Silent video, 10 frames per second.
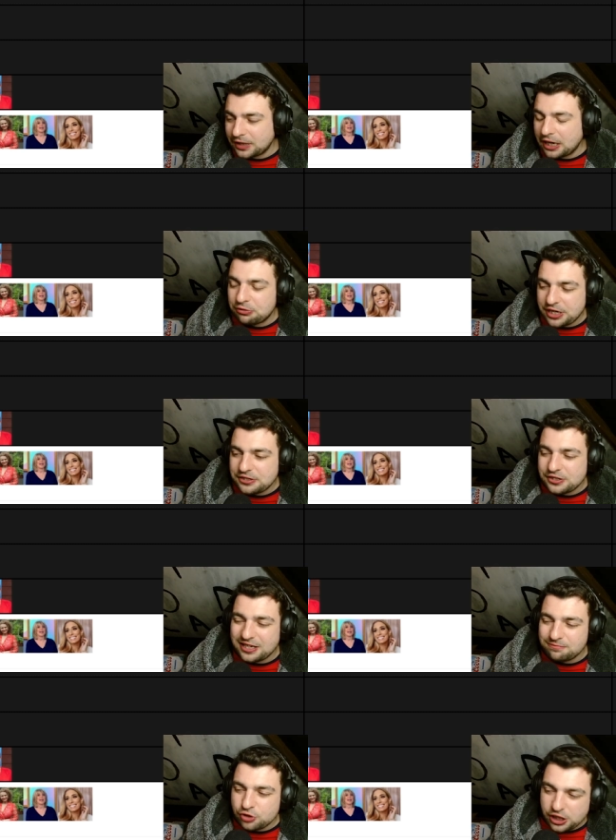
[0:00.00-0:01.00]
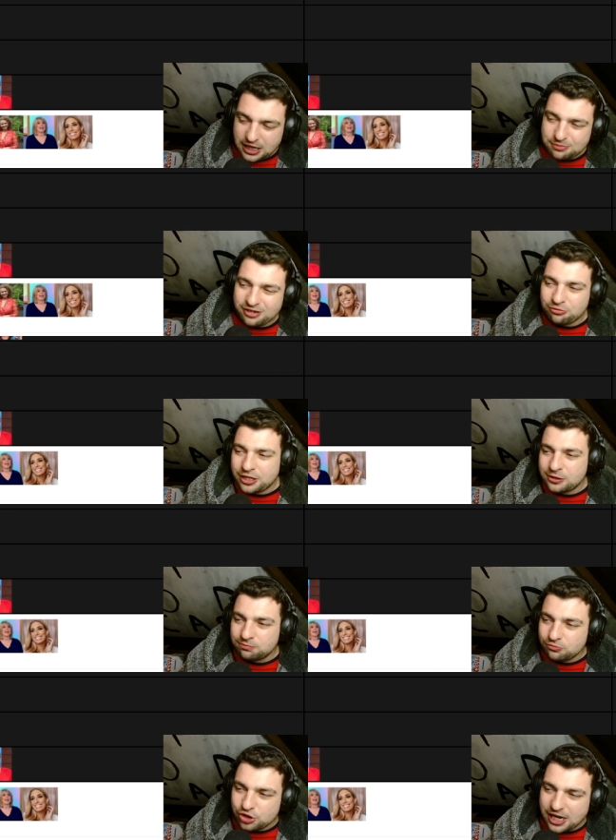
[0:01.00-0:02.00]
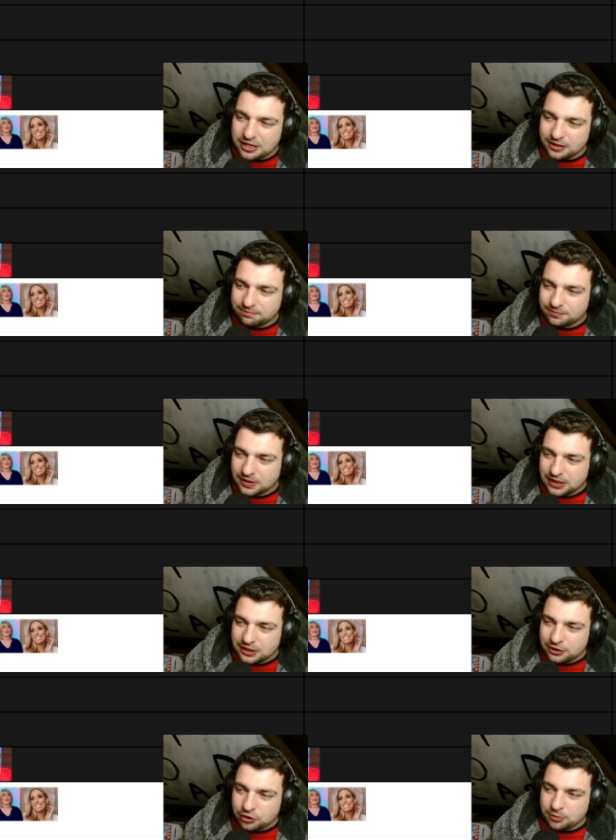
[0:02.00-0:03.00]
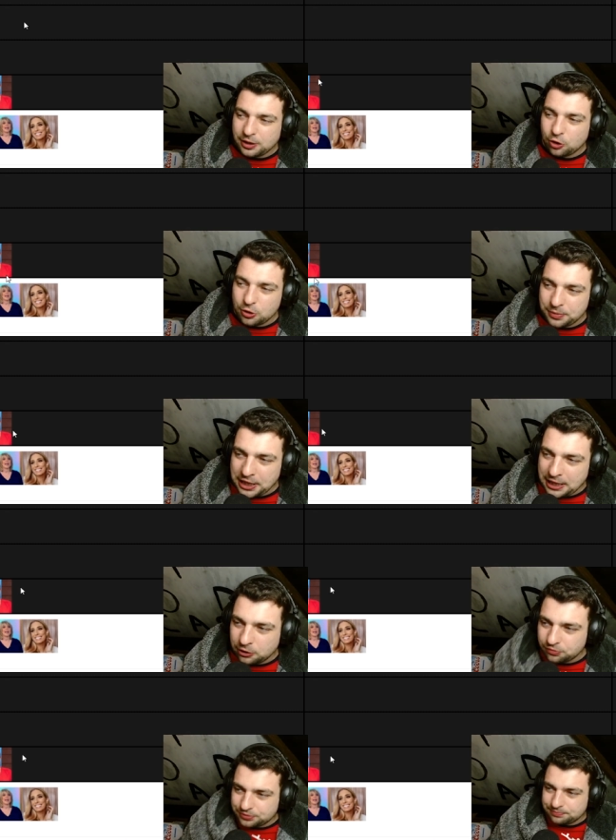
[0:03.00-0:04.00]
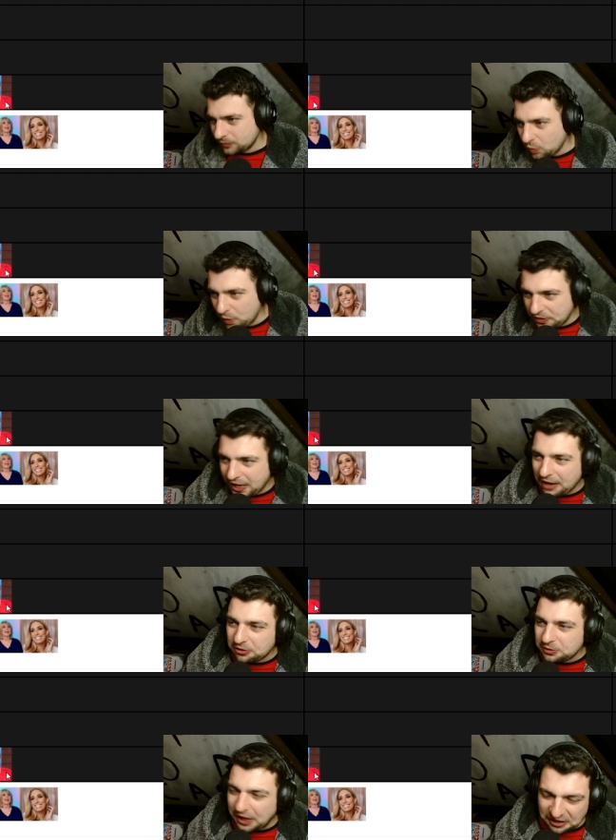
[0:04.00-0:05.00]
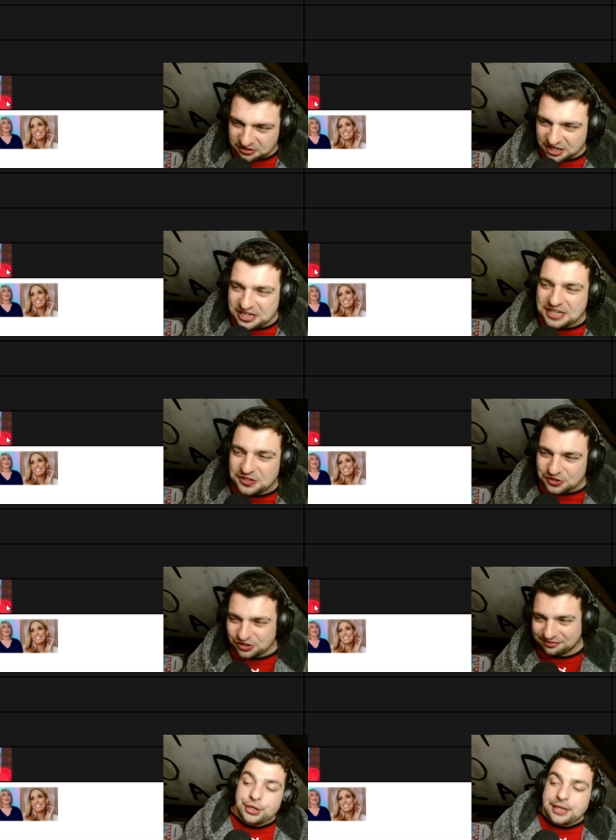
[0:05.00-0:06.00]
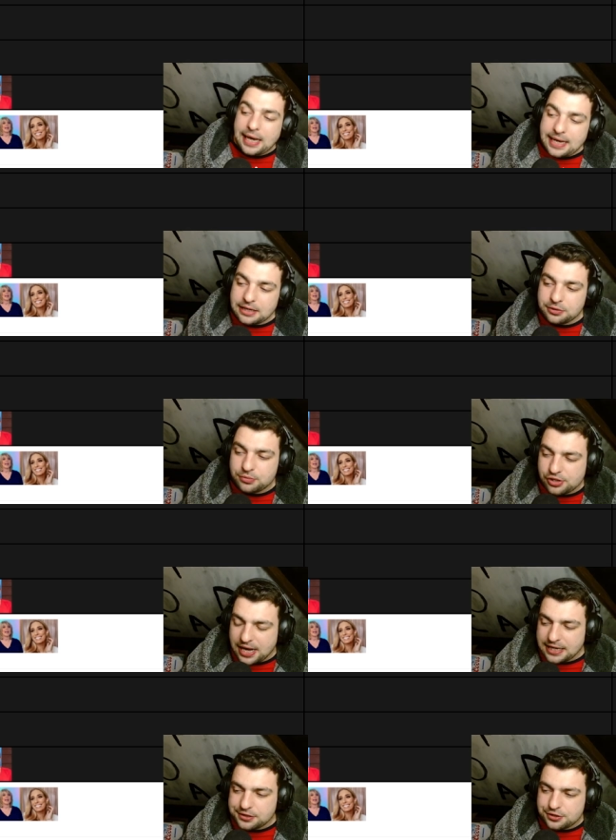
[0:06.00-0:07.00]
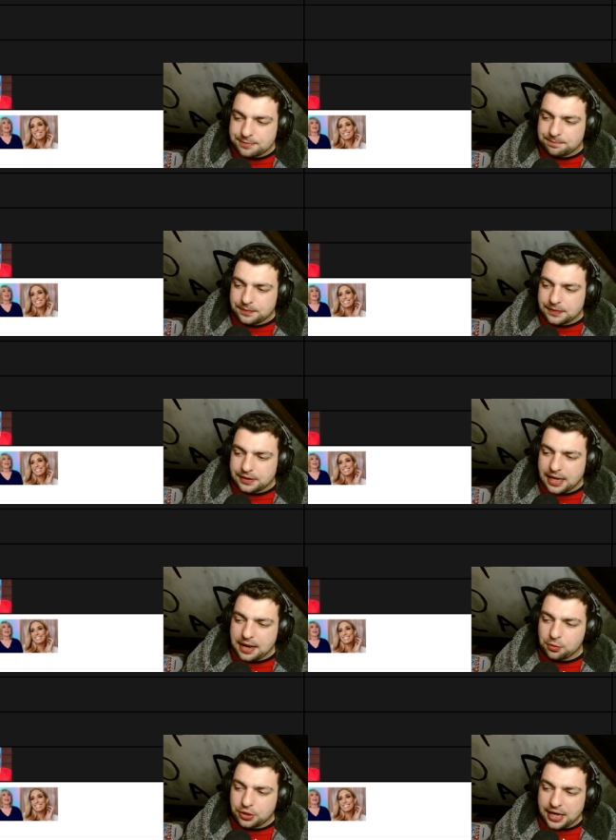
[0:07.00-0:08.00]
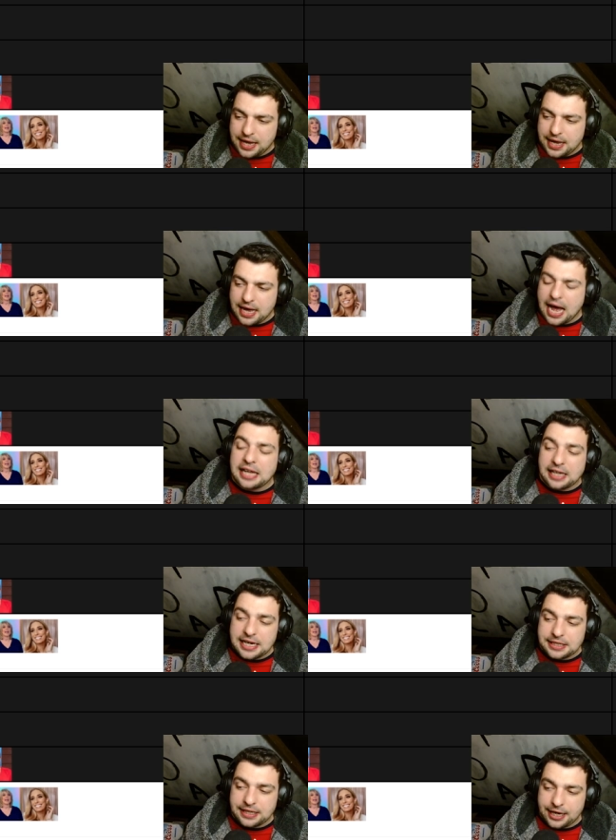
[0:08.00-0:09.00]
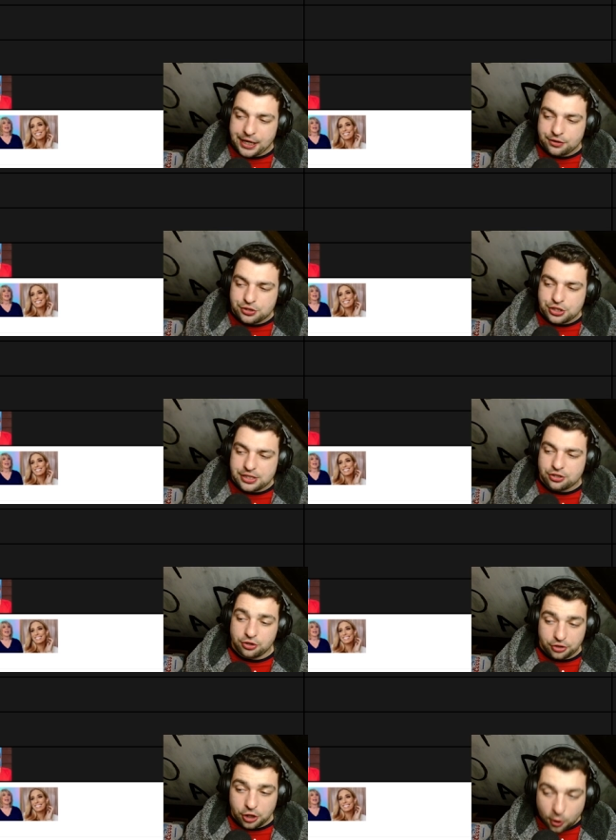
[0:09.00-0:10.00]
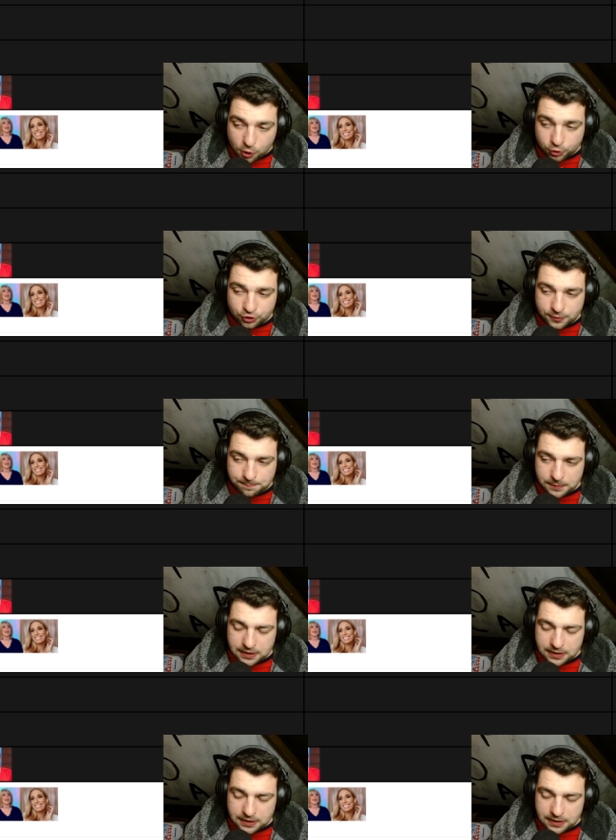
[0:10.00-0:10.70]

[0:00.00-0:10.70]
I rate it. She keeps it real. Janet, you belong up there, love, with Carol and Denise. Kay Adams next. Now, Kay, I like Kay. She's another host.